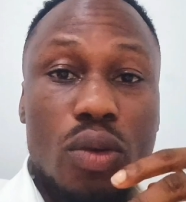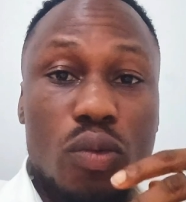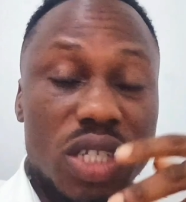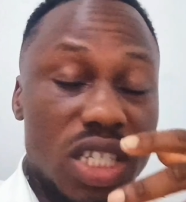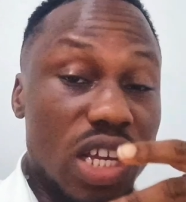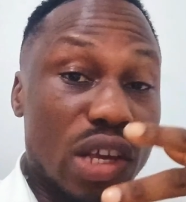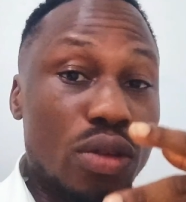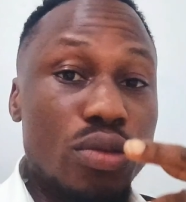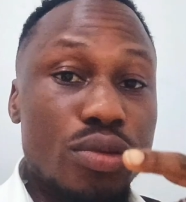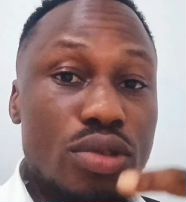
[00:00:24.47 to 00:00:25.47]
which
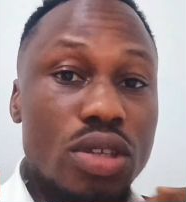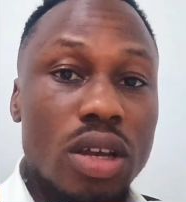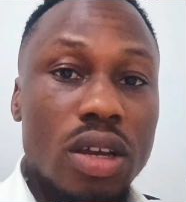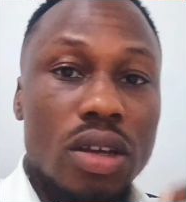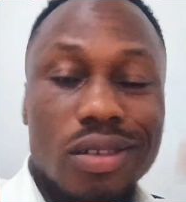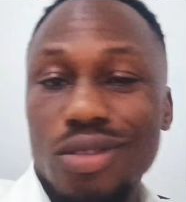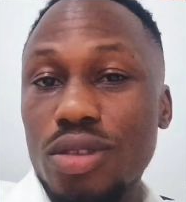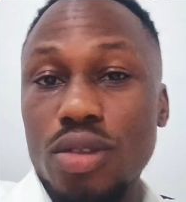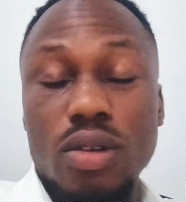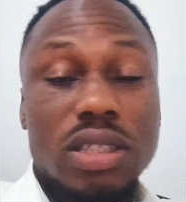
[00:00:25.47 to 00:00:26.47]
includes
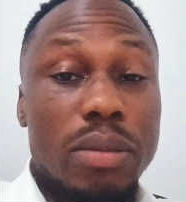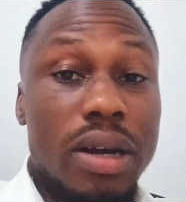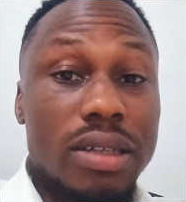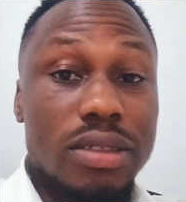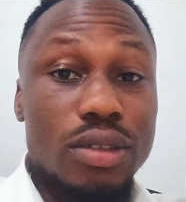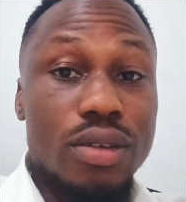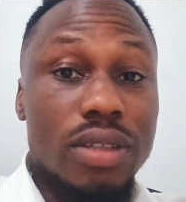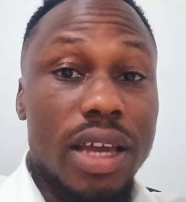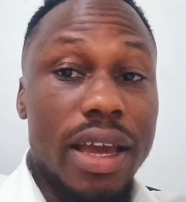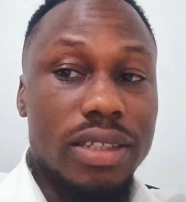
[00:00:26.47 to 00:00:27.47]
talking about it
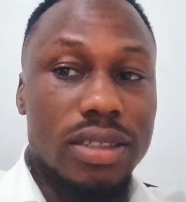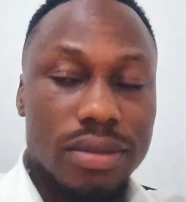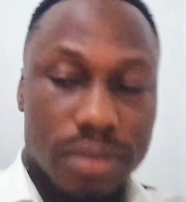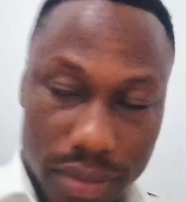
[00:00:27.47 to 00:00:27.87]
on X.